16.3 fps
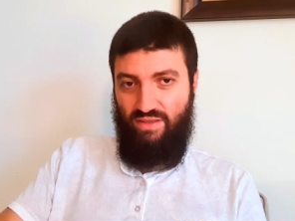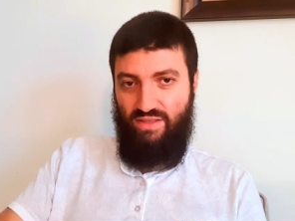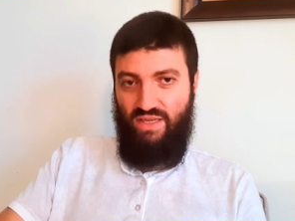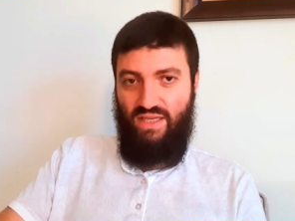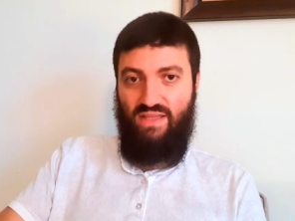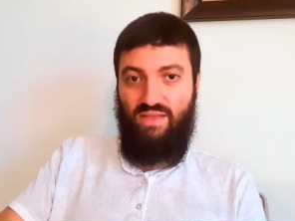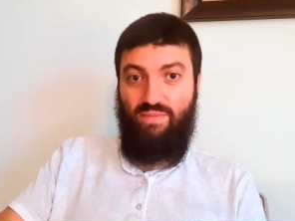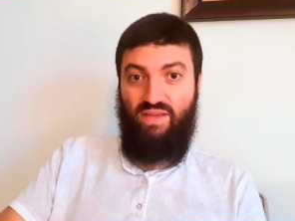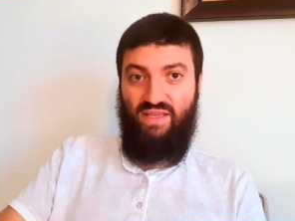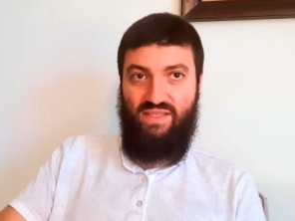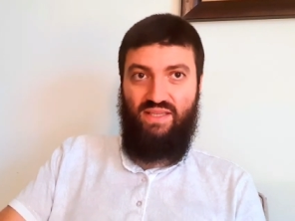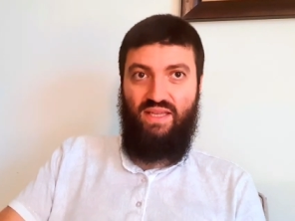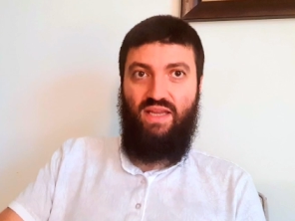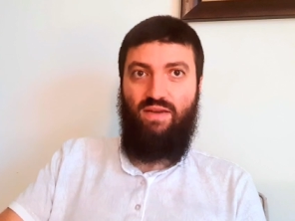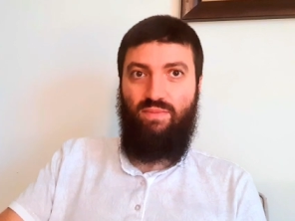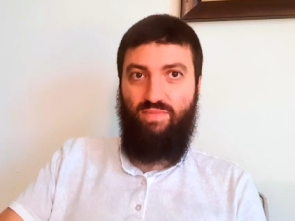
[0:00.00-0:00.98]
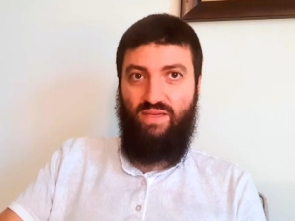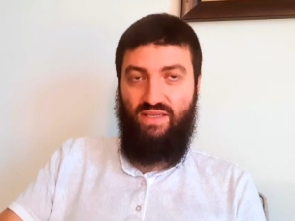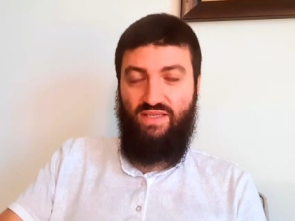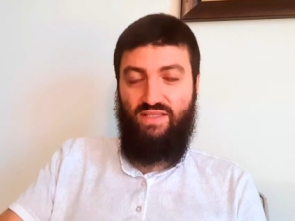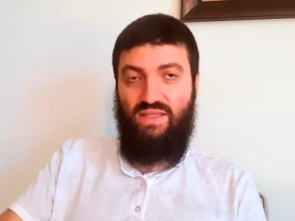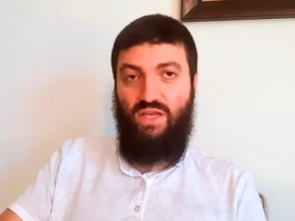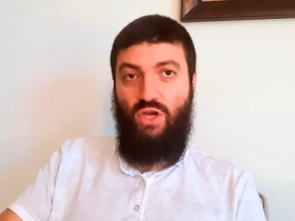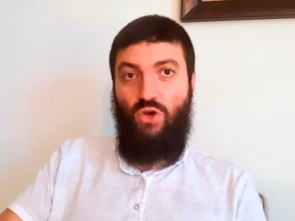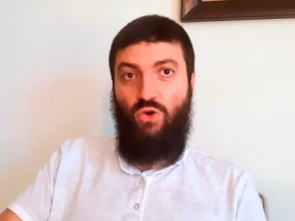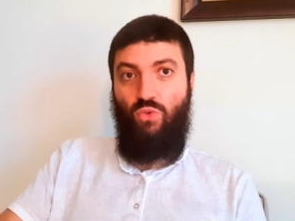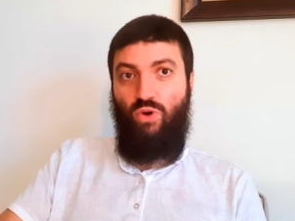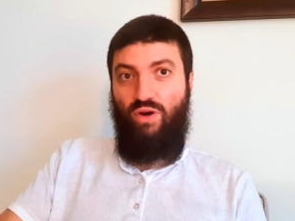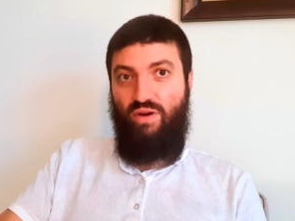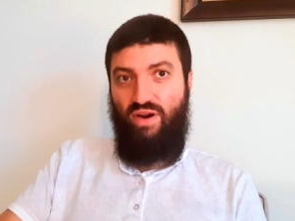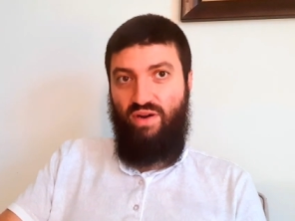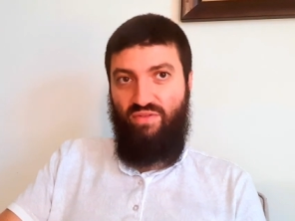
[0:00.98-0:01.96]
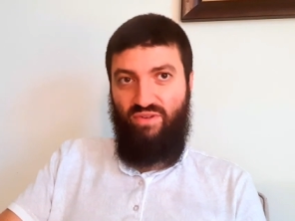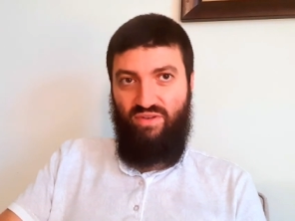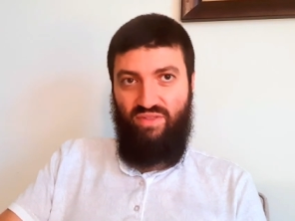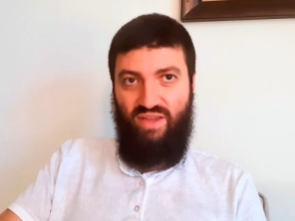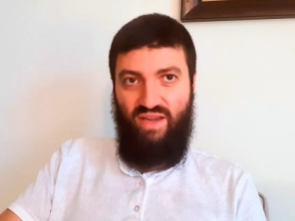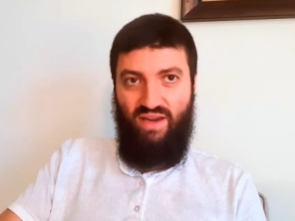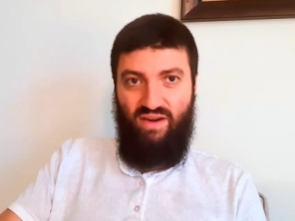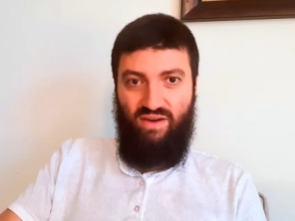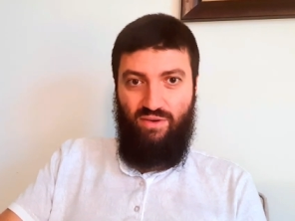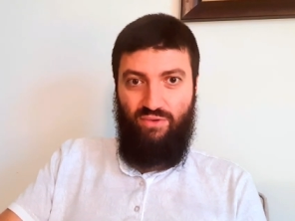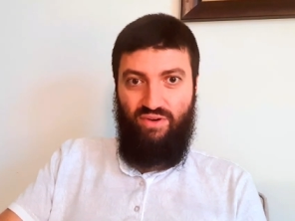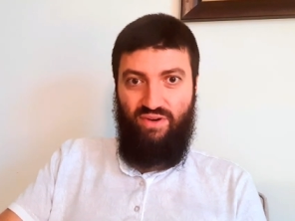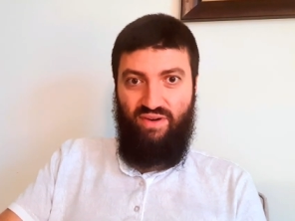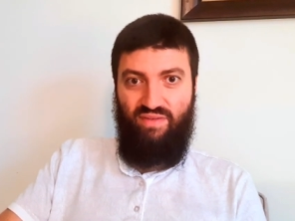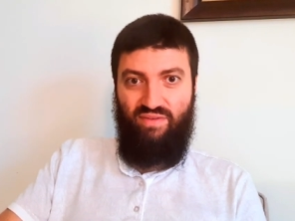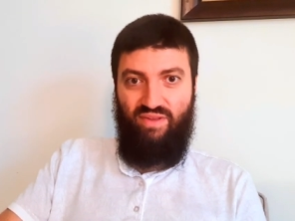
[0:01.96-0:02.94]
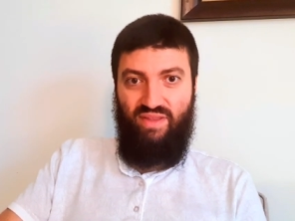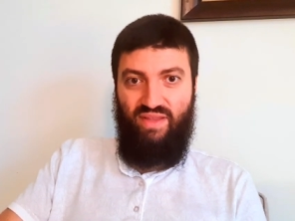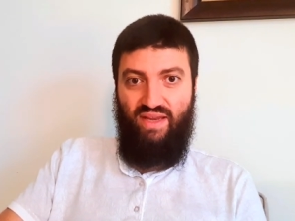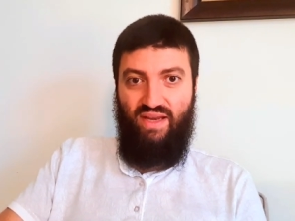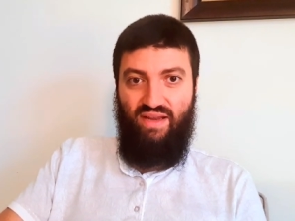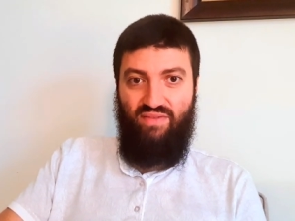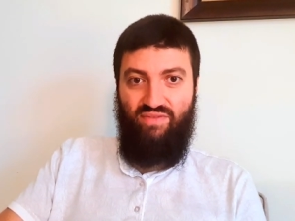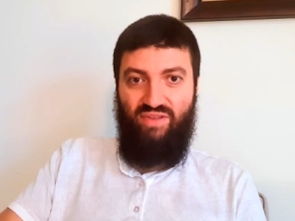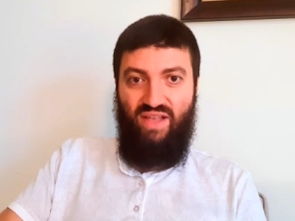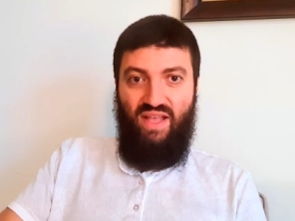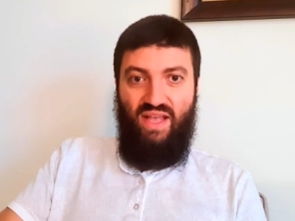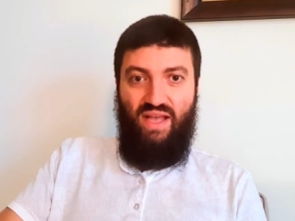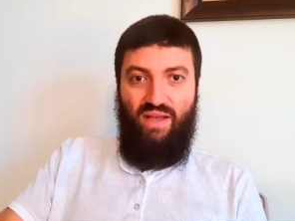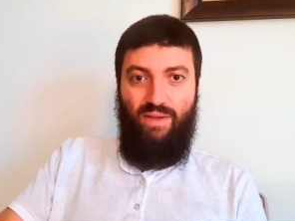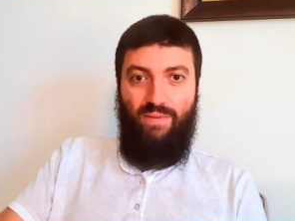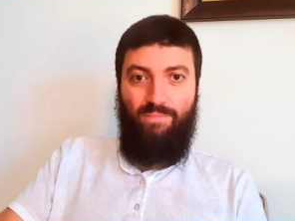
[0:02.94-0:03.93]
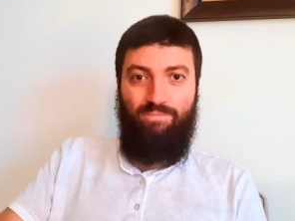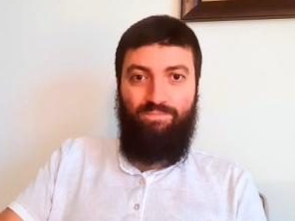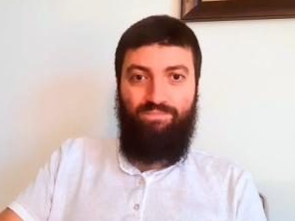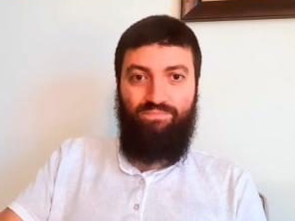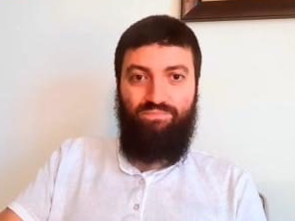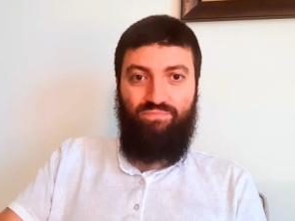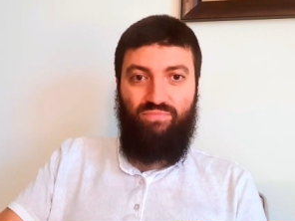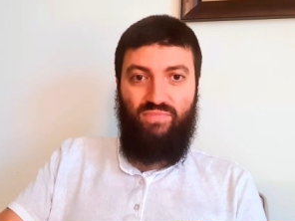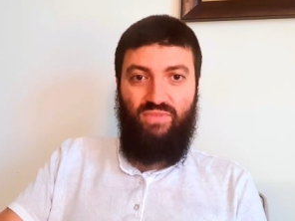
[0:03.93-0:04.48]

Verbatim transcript: take them as enemies wherever they are, wherever they live. Um,